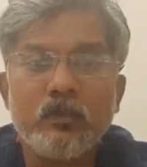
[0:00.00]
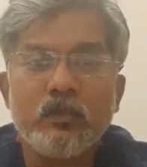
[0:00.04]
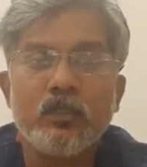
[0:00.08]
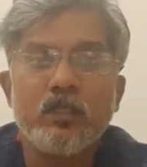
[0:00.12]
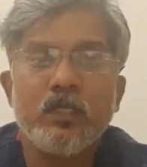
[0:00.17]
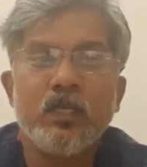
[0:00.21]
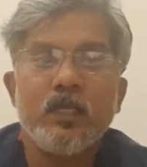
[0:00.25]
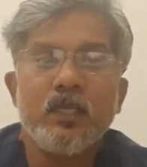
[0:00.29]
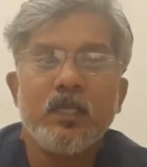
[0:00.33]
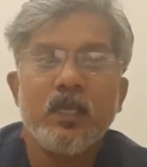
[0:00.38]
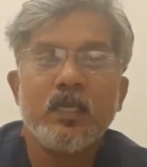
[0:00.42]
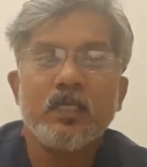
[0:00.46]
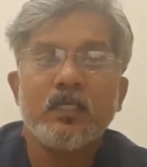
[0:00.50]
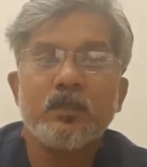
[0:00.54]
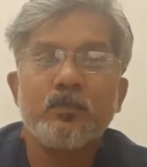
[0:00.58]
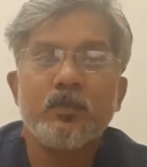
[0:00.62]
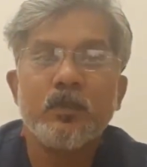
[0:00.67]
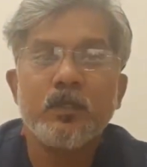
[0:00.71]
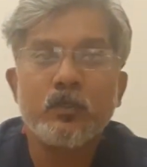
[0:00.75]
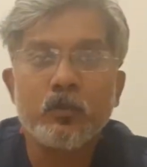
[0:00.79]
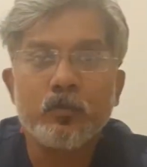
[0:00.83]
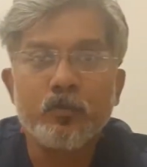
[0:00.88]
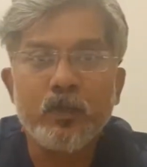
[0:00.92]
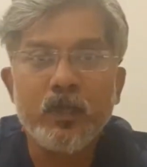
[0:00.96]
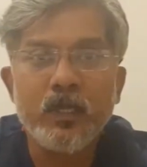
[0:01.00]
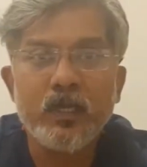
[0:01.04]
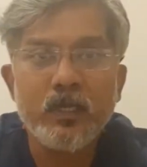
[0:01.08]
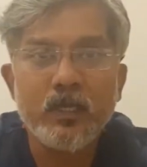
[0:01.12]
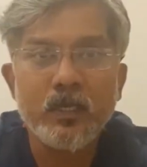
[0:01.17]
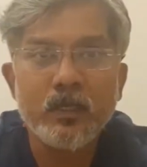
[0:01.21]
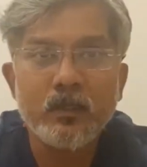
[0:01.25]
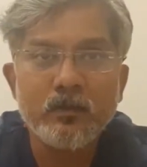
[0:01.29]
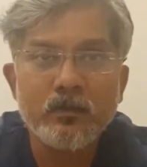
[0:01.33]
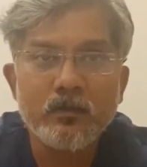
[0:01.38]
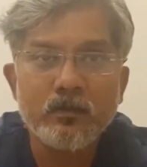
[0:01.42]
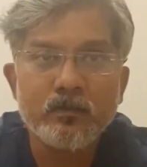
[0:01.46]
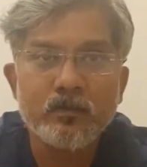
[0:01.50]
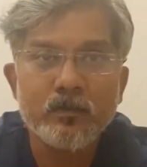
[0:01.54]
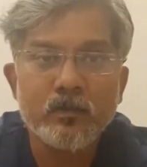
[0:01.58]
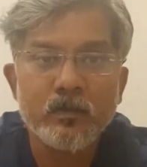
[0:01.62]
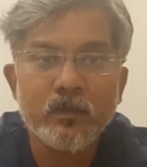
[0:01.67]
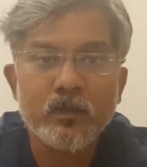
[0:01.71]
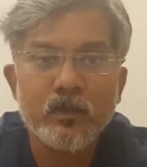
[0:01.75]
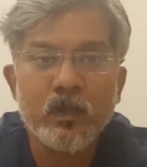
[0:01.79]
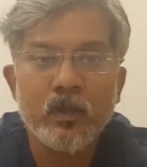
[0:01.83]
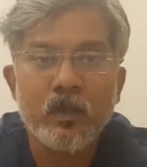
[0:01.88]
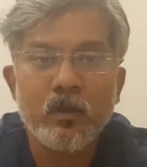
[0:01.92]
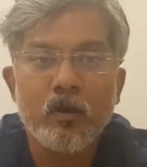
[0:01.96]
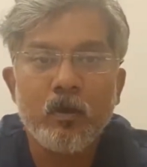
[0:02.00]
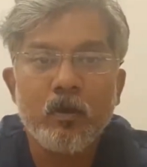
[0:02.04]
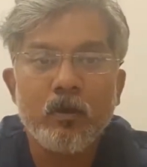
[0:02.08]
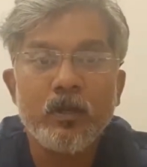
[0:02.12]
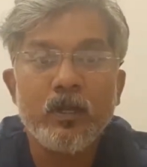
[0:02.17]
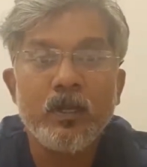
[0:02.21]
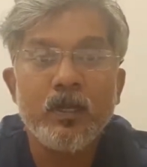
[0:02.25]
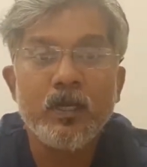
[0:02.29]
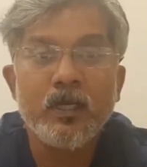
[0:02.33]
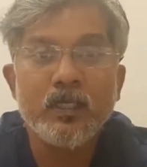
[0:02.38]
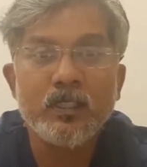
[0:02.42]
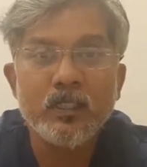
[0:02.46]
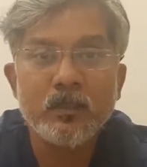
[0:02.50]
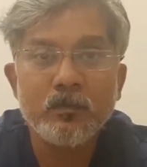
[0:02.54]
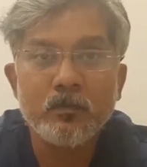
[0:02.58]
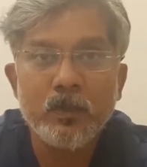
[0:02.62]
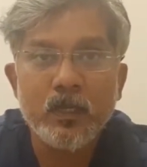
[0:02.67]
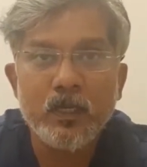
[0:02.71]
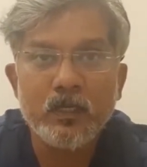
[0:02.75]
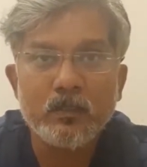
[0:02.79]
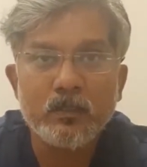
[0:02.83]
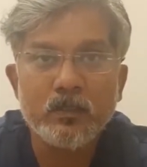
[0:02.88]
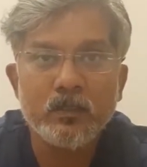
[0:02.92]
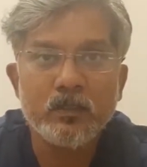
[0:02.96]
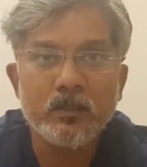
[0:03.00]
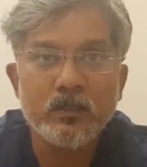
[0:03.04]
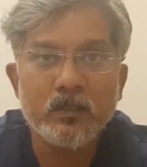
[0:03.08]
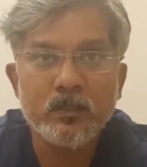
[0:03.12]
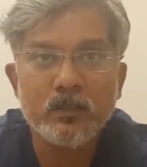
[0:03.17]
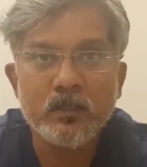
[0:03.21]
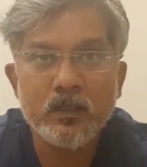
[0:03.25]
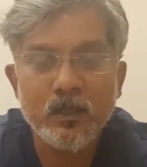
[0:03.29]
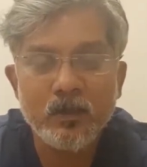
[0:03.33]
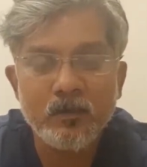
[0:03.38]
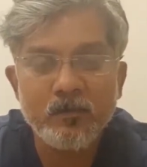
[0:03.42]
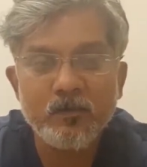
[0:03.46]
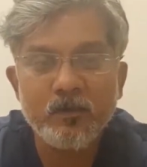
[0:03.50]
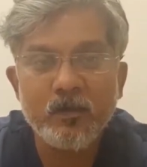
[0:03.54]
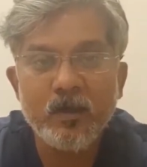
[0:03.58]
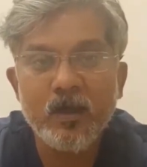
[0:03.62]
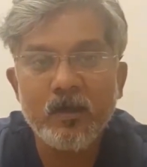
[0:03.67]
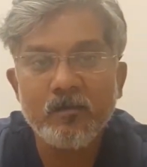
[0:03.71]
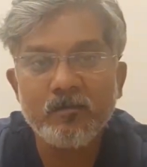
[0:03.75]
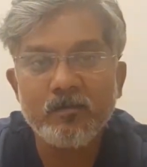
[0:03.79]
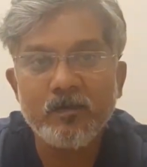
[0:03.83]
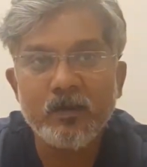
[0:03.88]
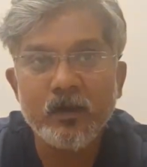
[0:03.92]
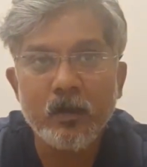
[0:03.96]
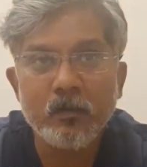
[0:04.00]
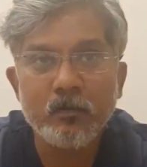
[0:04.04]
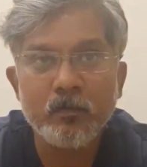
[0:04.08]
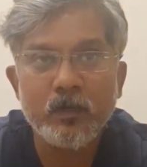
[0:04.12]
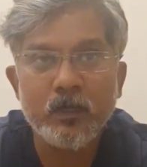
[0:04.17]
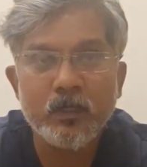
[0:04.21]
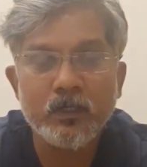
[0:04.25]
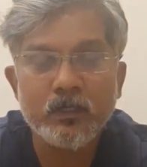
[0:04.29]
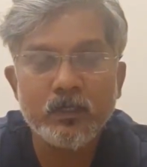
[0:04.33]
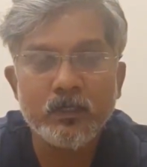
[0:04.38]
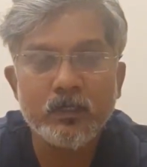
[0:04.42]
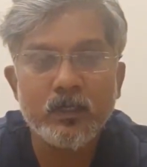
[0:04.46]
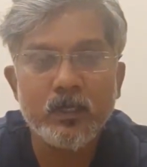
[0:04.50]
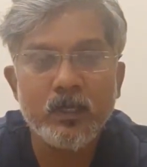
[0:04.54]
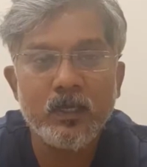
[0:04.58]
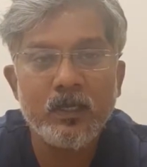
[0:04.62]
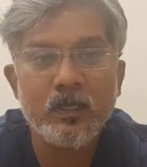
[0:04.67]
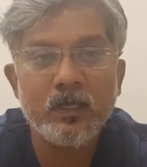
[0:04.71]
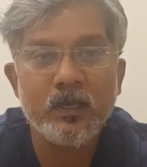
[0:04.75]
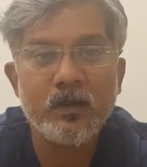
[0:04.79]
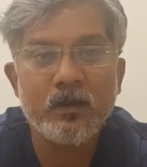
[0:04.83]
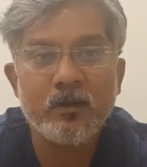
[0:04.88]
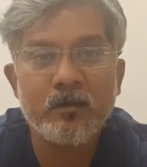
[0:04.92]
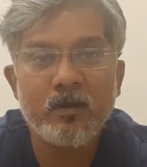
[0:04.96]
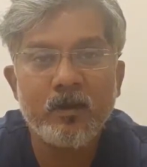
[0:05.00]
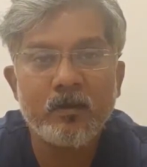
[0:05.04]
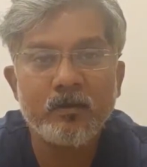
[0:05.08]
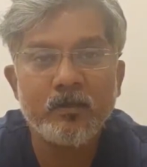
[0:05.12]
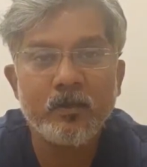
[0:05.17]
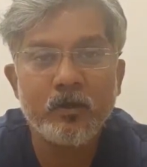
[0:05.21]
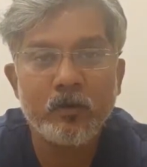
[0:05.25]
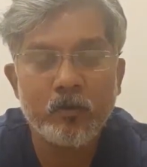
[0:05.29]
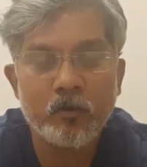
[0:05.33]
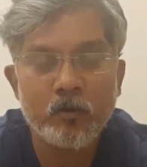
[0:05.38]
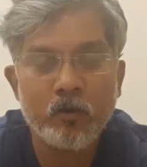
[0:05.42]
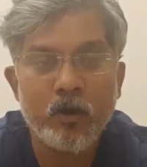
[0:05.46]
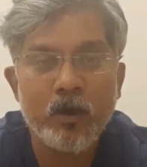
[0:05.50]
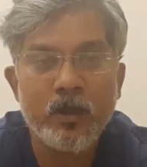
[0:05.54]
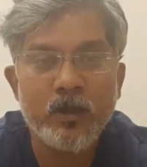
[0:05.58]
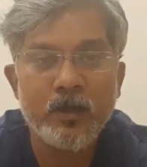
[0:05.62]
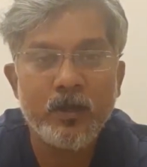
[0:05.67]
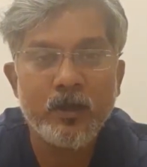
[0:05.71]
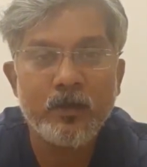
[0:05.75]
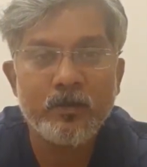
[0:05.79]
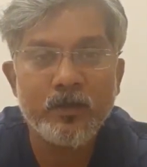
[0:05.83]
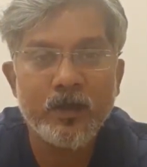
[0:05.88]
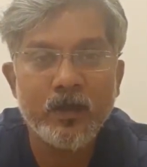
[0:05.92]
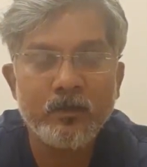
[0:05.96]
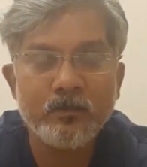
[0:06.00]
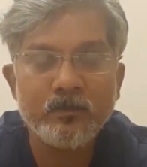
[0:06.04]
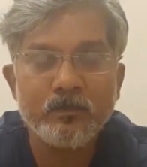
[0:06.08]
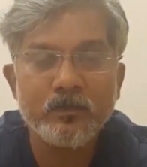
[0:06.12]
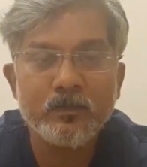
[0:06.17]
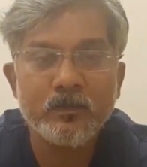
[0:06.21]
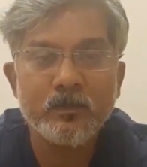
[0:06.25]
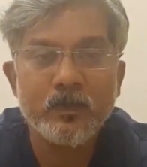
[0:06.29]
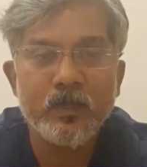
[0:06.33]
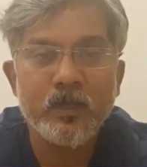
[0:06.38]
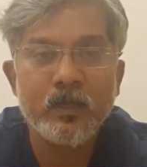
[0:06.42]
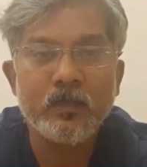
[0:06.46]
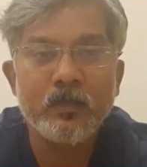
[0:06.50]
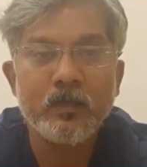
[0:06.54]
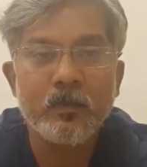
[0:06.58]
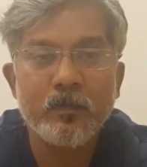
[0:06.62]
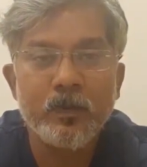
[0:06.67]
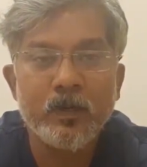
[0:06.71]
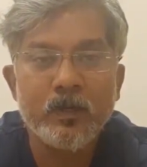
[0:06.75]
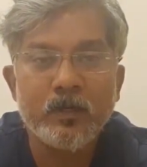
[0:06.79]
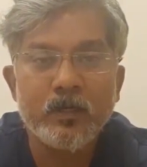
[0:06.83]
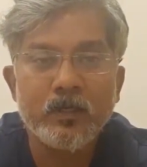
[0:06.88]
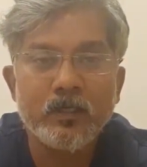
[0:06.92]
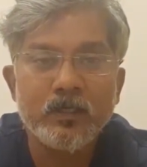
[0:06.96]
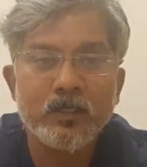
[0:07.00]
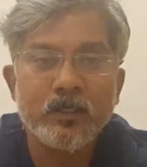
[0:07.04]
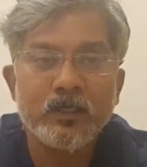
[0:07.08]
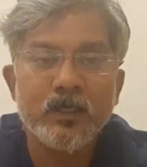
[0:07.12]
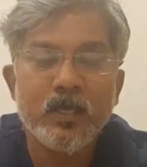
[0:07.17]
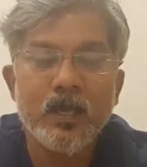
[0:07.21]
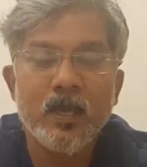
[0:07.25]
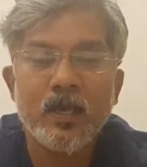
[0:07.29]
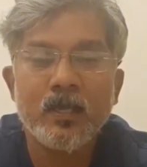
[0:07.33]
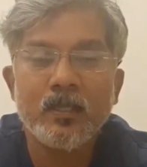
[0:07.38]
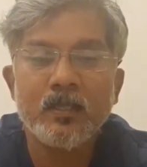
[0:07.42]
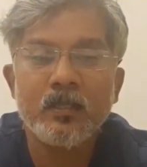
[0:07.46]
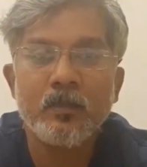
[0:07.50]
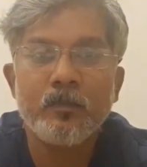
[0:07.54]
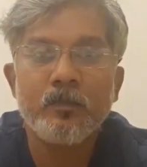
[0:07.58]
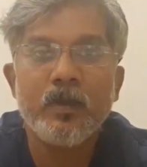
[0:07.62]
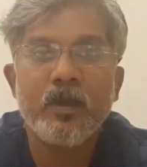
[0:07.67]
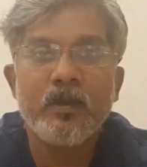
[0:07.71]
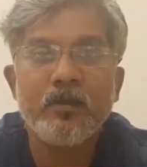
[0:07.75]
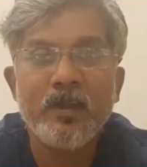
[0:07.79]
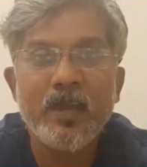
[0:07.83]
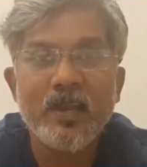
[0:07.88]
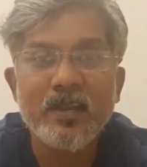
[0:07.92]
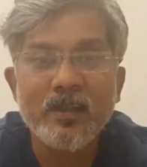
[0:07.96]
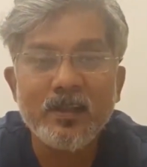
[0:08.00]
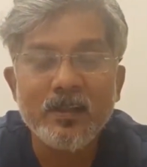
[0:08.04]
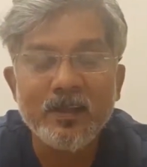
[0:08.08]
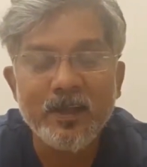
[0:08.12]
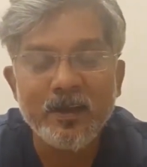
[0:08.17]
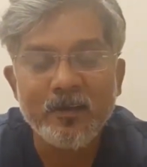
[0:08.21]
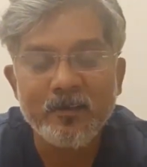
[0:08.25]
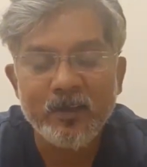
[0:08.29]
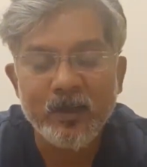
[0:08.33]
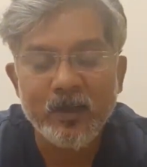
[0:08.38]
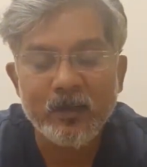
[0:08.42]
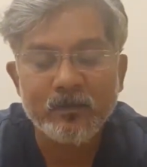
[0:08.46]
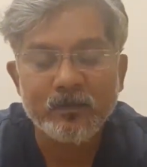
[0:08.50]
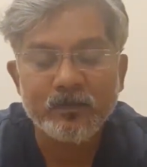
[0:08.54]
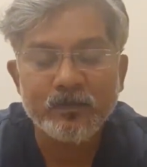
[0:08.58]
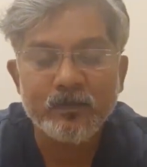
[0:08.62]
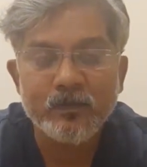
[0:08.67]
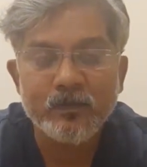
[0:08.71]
to take expert opinion on an urgent basis if you have numbness in and around your groin area, the buttocks, and the perianal area.